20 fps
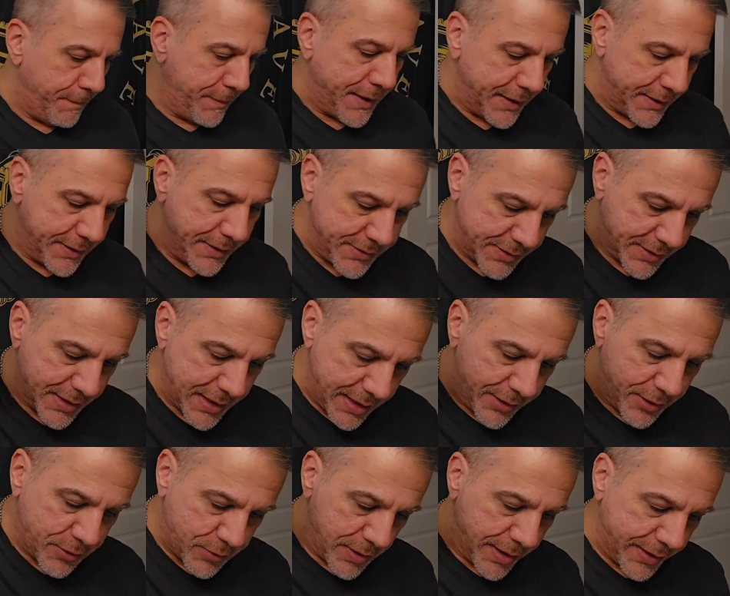Get this
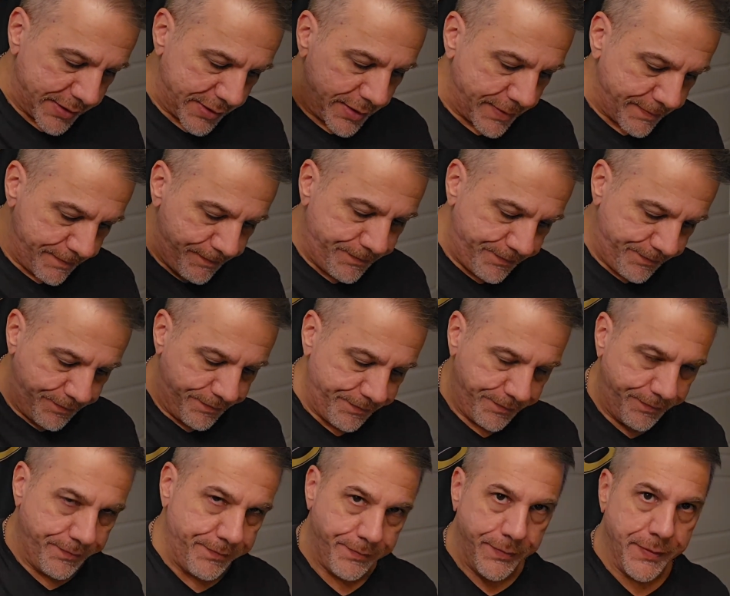guy cranked up.
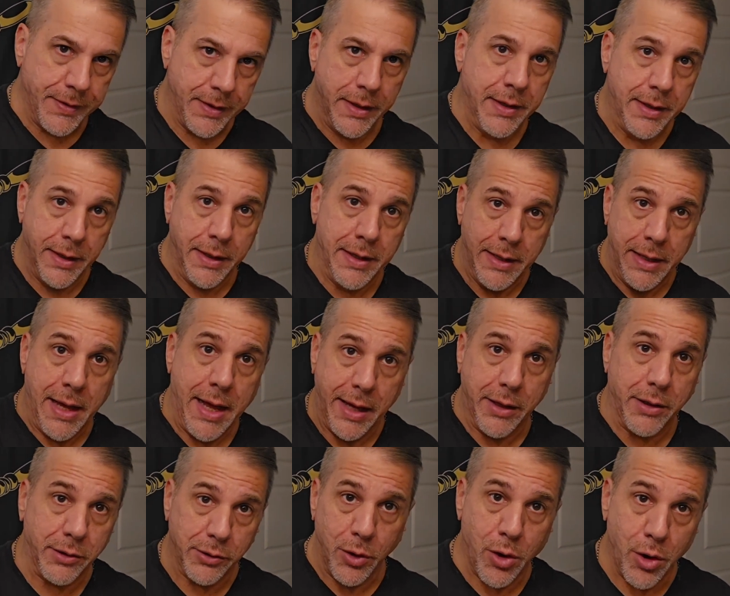
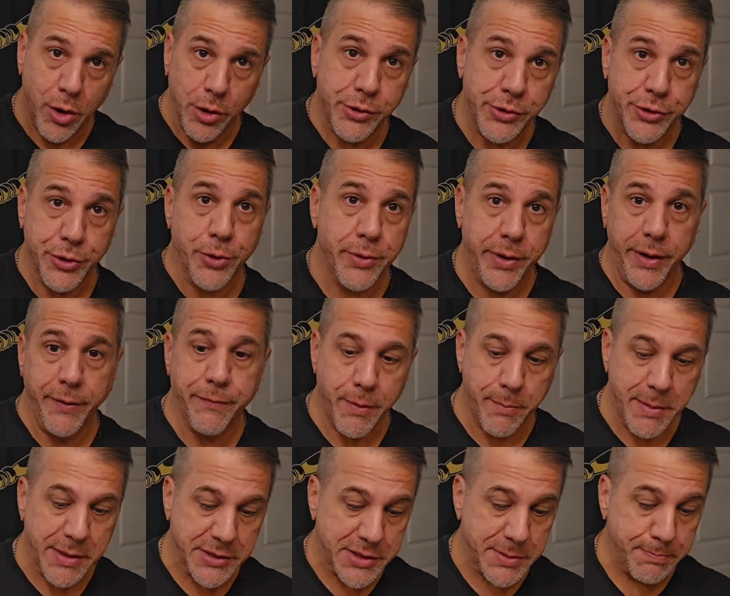Had a long journey
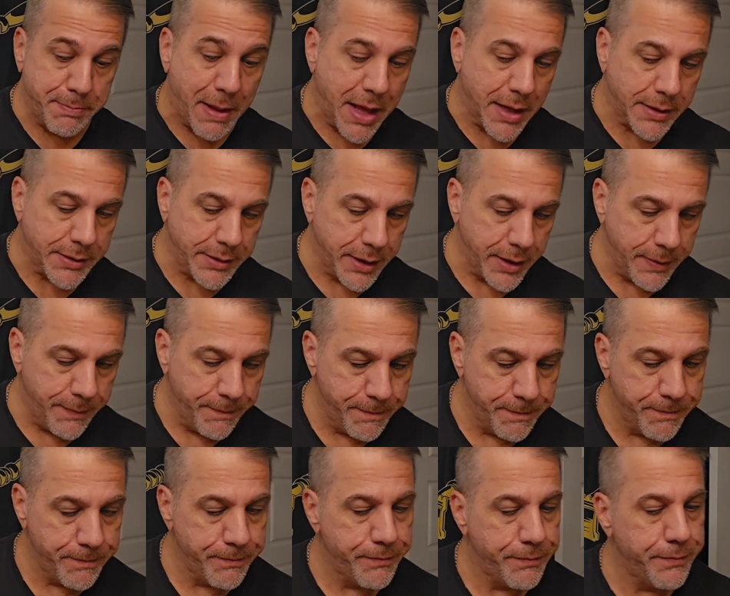from España.
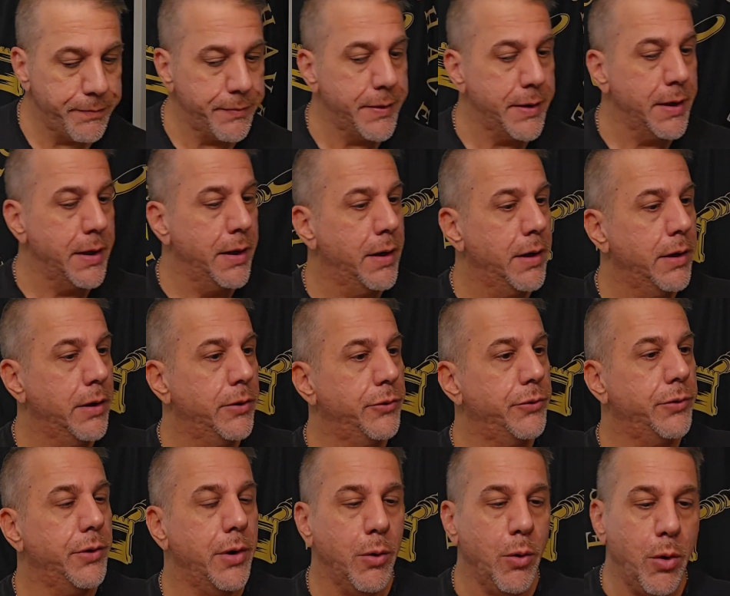
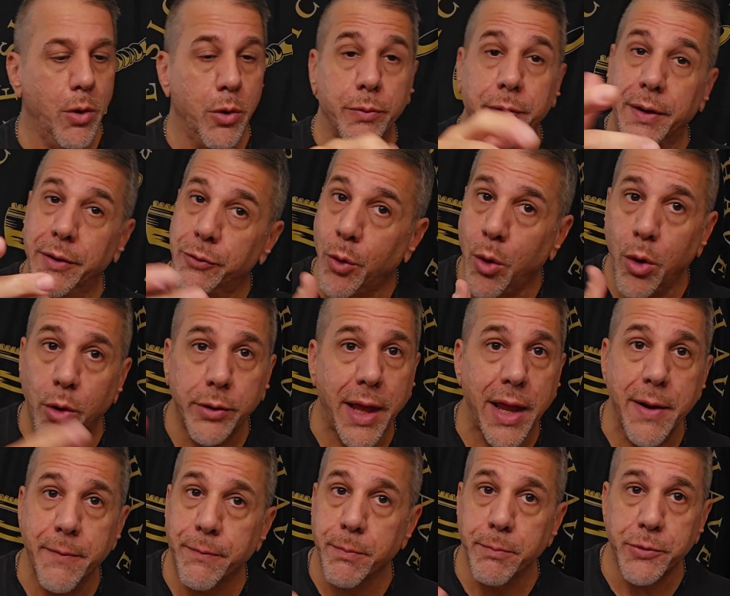So all of these all
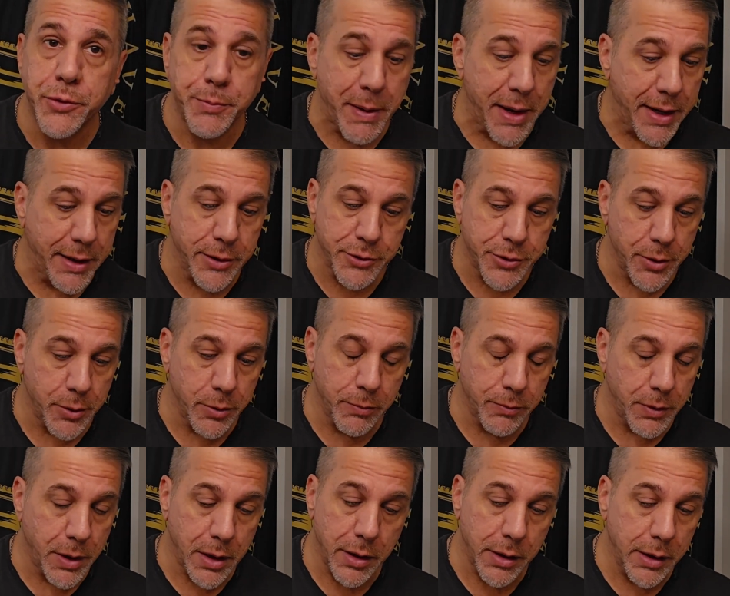came from Spain.
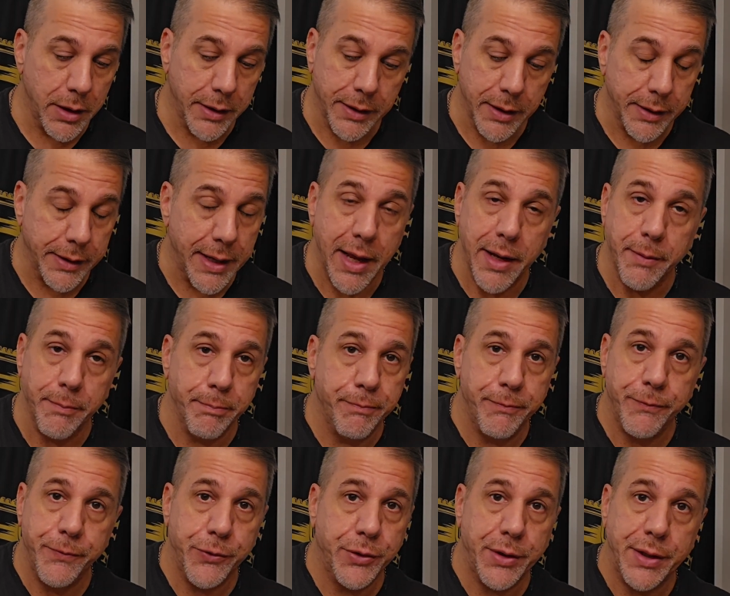So again,
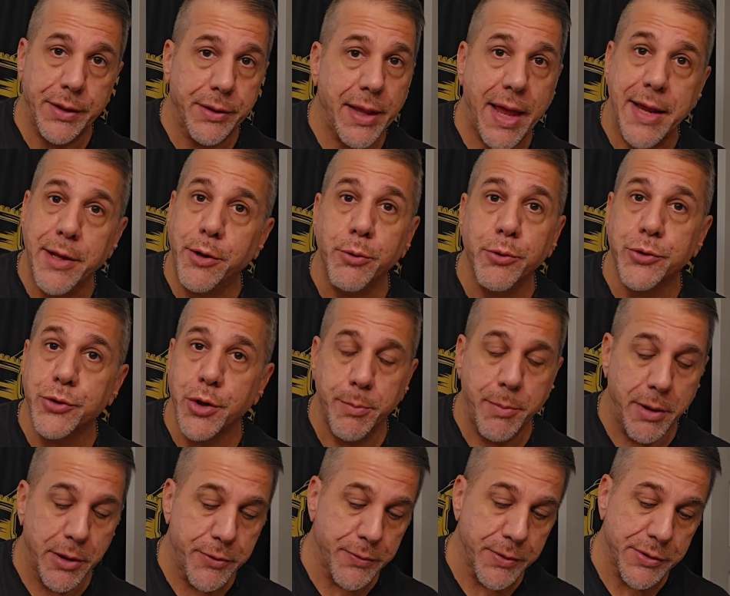thank you so
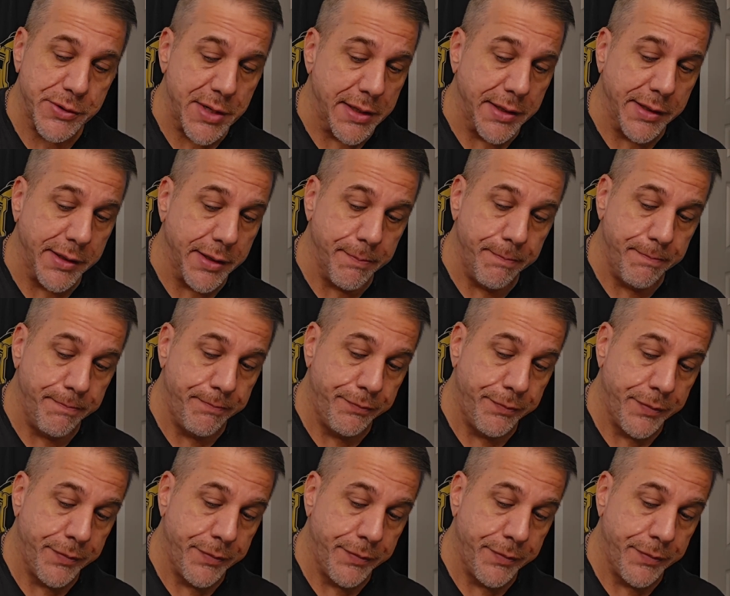much for sending them.